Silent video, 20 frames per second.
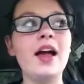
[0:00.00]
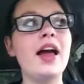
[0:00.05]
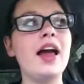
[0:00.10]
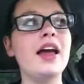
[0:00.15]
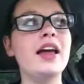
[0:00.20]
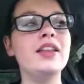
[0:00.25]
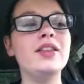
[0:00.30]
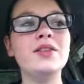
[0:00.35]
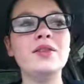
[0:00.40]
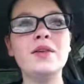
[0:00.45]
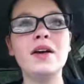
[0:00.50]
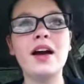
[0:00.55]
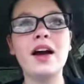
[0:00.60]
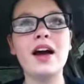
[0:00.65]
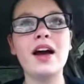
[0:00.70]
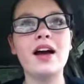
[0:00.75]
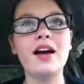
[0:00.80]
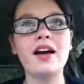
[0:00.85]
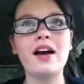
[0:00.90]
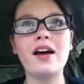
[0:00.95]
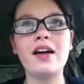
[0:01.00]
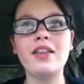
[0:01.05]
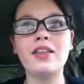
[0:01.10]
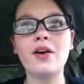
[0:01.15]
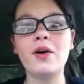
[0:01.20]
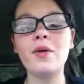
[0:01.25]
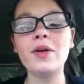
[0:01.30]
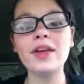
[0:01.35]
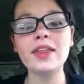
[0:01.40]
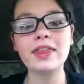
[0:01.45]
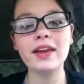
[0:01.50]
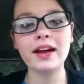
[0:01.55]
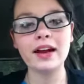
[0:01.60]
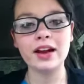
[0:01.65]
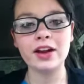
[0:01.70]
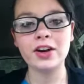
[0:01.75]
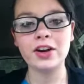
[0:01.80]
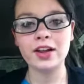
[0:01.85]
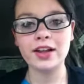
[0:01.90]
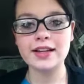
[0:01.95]
And the only thing
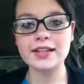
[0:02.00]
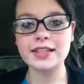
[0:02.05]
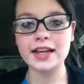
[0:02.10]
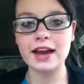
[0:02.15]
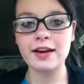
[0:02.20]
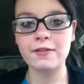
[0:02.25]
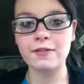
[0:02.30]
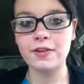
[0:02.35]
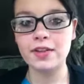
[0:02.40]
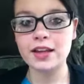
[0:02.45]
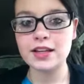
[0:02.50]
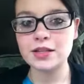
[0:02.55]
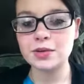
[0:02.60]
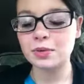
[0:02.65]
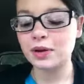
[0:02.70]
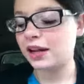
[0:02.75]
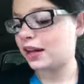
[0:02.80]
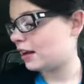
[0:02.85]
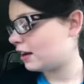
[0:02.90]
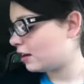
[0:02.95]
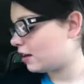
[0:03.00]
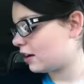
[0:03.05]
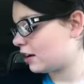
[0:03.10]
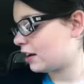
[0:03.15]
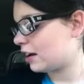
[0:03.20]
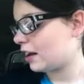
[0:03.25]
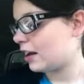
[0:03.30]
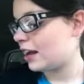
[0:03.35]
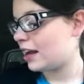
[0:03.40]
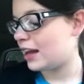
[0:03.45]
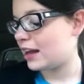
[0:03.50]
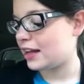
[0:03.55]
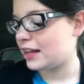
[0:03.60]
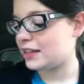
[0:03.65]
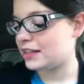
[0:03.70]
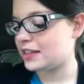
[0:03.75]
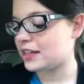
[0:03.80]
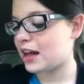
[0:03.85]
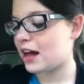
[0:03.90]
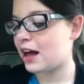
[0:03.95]
I can really say for this week
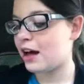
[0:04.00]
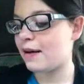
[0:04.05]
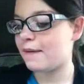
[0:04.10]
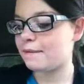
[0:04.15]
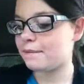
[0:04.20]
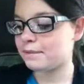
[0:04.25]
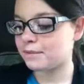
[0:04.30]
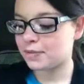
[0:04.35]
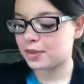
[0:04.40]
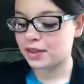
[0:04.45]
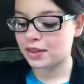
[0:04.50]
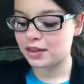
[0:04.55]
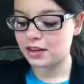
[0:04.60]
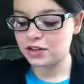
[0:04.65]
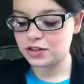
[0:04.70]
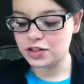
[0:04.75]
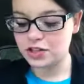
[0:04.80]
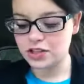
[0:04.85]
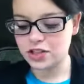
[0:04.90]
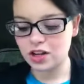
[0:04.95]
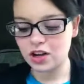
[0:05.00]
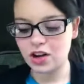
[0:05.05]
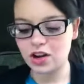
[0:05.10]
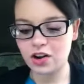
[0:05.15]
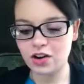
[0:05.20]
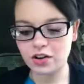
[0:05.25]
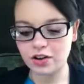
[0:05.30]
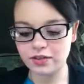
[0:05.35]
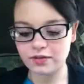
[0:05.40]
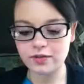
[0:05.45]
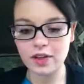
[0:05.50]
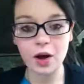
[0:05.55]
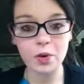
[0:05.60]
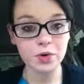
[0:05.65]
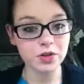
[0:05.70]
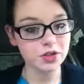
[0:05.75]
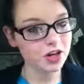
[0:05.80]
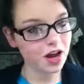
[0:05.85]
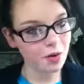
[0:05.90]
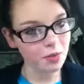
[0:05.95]
is there's a song. I
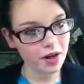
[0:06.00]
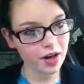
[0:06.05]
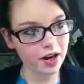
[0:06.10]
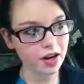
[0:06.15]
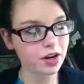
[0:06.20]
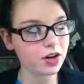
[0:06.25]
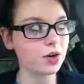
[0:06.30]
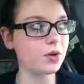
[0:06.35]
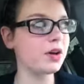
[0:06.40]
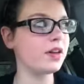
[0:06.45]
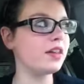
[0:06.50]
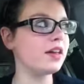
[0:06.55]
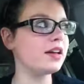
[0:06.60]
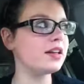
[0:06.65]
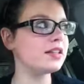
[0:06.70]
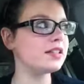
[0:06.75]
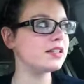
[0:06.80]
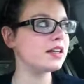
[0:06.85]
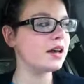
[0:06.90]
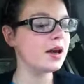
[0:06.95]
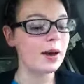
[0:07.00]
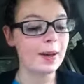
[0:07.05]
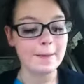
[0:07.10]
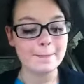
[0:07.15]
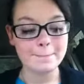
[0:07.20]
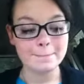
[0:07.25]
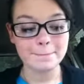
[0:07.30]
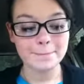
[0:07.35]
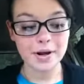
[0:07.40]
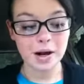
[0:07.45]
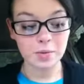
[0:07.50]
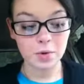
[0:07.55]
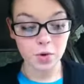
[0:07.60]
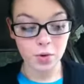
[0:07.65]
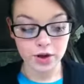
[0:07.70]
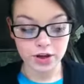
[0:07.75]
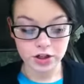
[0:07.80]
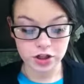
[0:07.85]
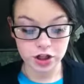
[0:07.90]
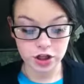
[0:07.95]
was not planning on doing this, but I'm
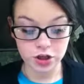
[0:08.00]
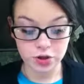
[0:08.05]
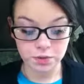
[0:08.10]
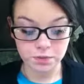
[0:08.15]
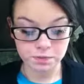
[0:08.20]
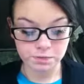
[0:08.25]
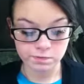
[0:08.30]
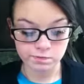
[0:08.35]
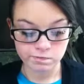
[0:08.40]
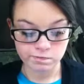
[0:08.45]
going to.